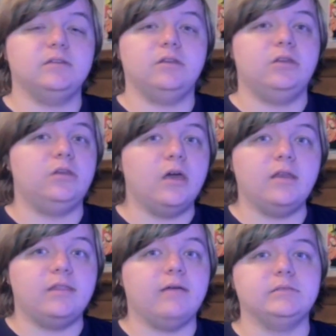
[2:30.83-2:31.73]
None
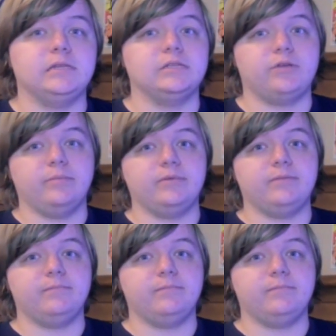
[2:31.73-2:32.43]
of that was in the script.